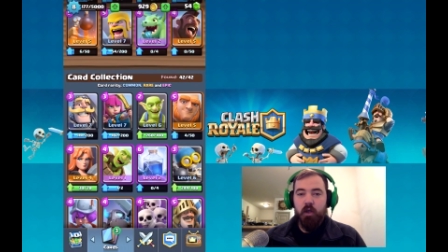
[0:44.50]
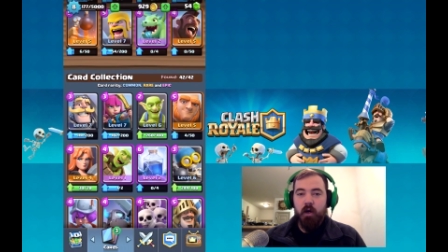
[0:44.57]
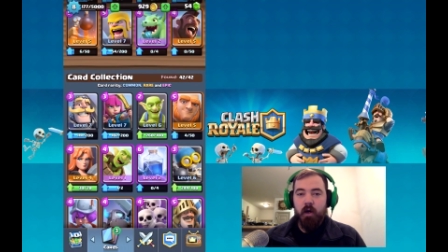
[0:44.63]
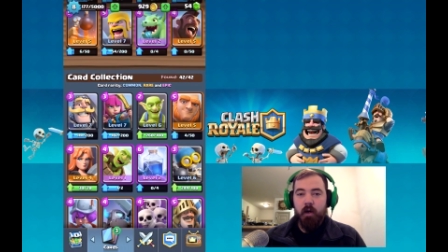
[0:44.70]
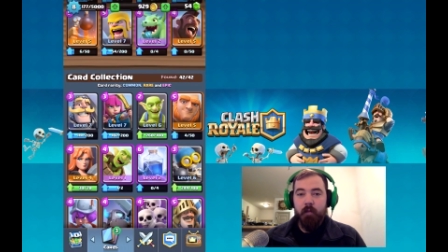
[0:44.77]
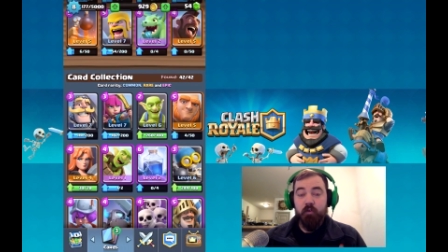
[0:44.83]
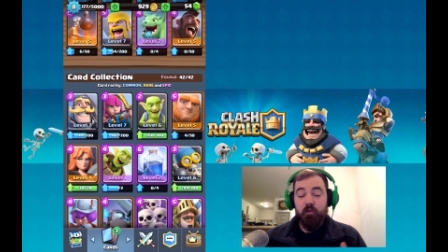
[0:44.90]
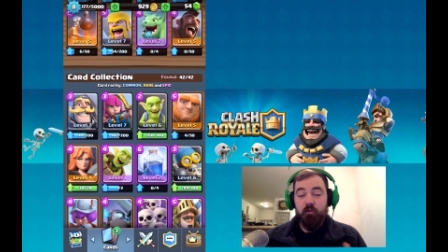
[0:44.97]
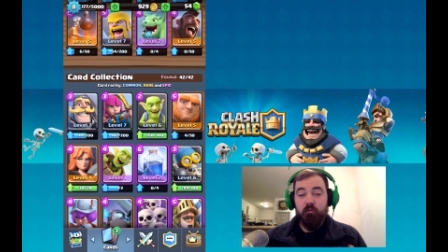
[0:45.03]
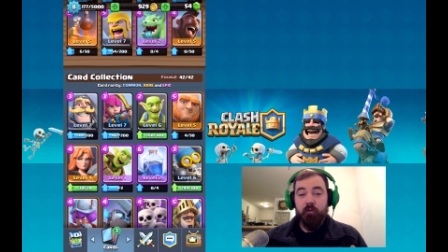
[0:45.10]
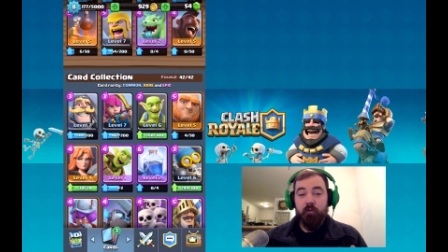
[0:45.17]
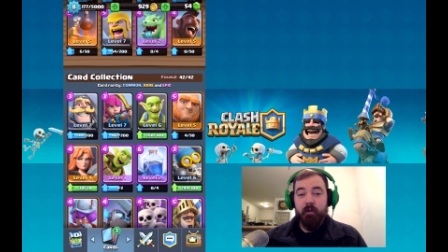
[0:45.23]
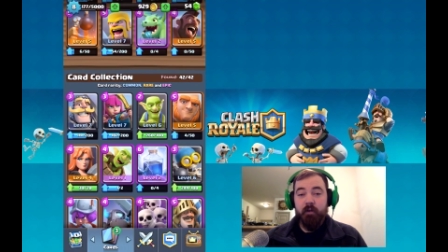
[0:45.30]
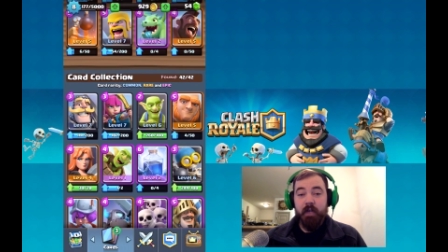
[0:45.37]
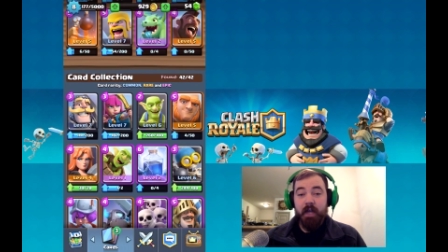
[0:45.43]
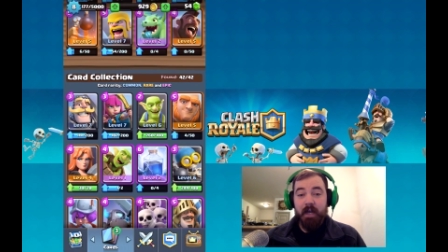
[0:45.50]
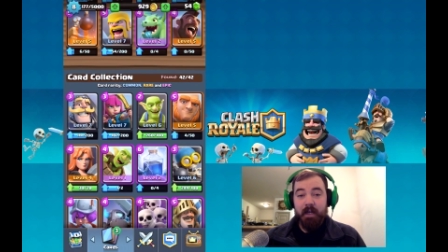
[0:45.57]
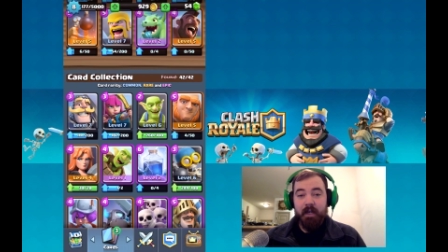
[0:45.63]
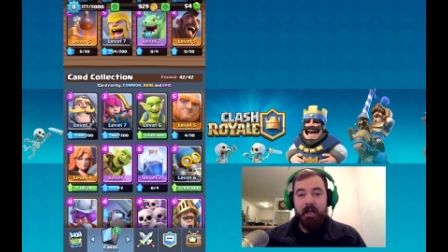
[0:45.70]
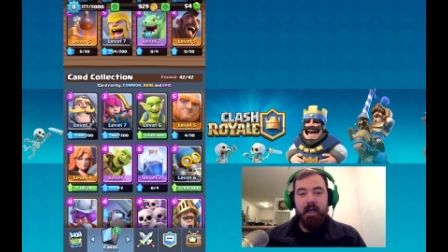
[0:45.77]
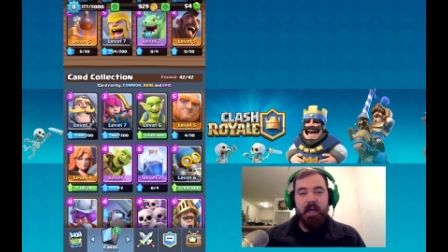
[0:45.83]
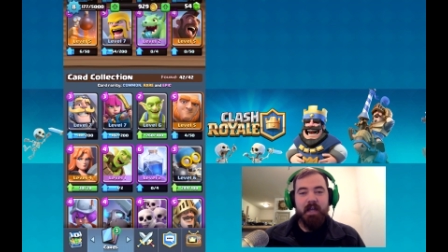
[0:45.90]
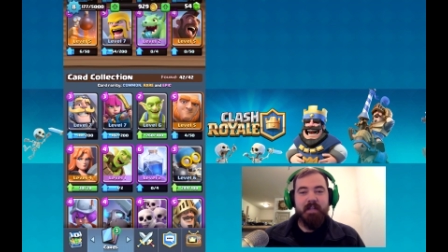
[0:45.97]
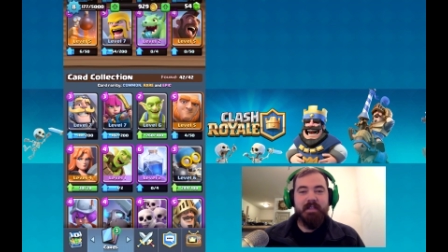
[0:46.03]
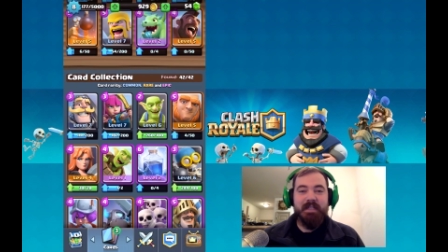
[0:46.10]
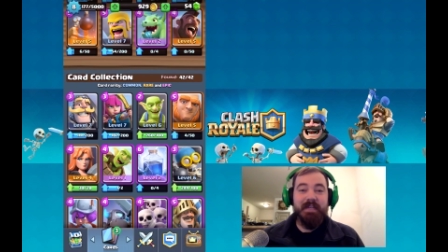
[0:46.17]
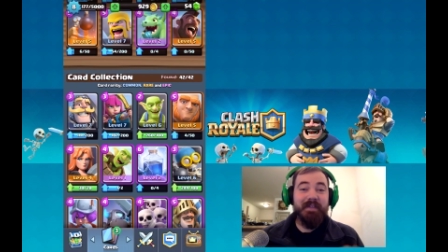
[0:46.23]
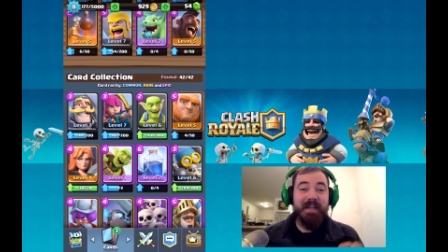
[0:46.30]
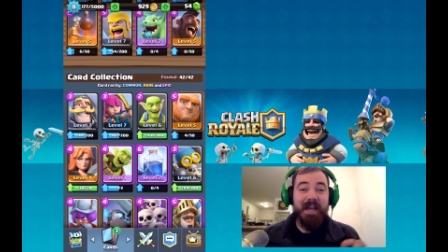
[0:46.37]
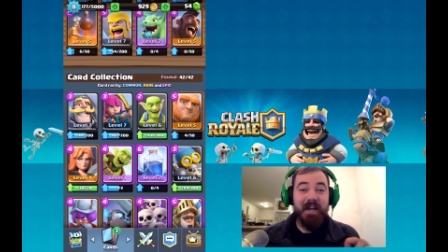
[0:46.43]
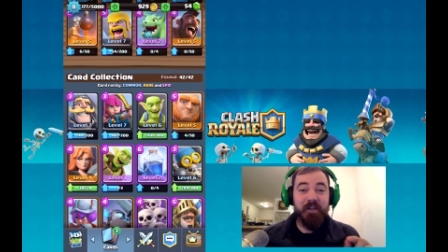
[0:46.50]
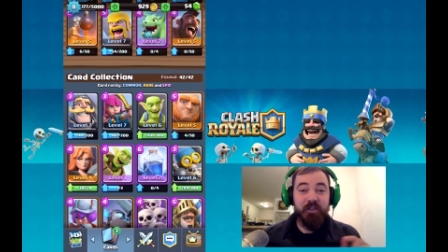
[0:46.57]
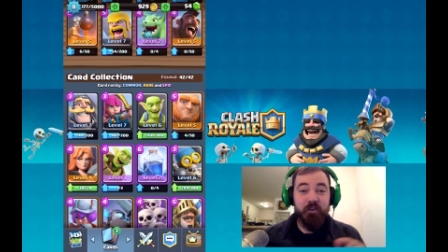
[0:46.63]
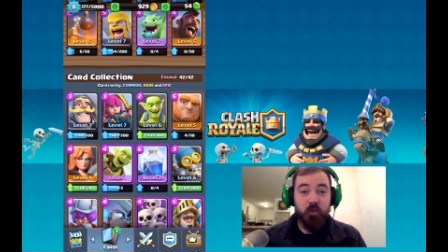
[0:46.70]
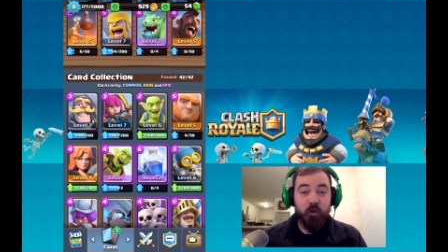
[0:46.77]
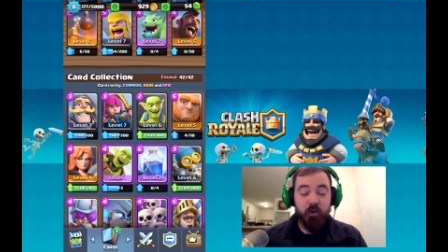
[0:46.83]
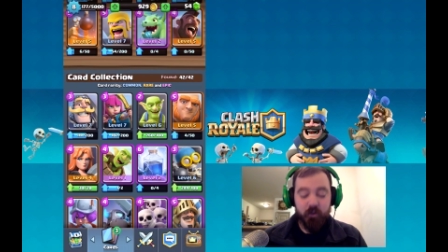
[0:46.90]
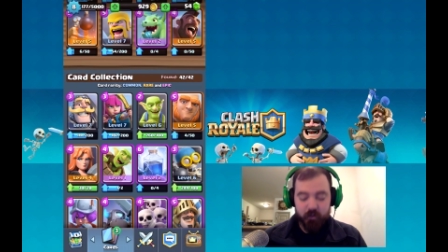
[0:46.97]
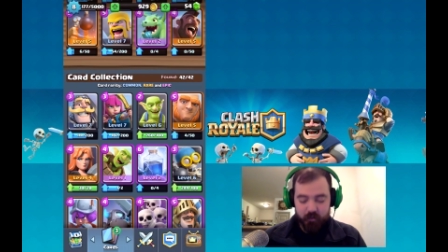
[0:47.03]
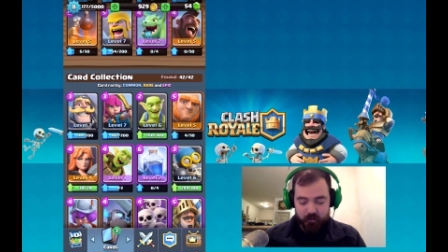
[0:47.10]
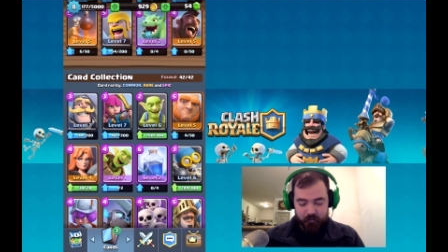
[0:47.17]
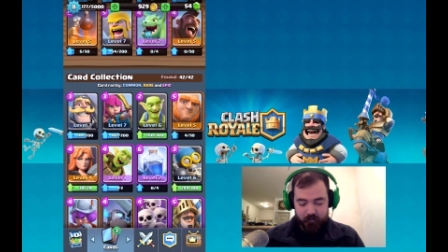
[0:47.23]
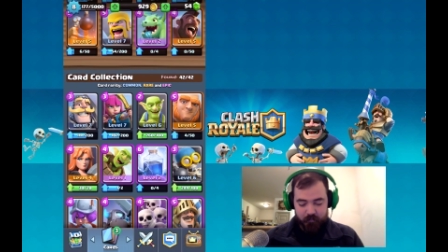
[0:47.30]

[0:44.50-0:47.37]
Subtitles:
using a rare deck and see if it actually works.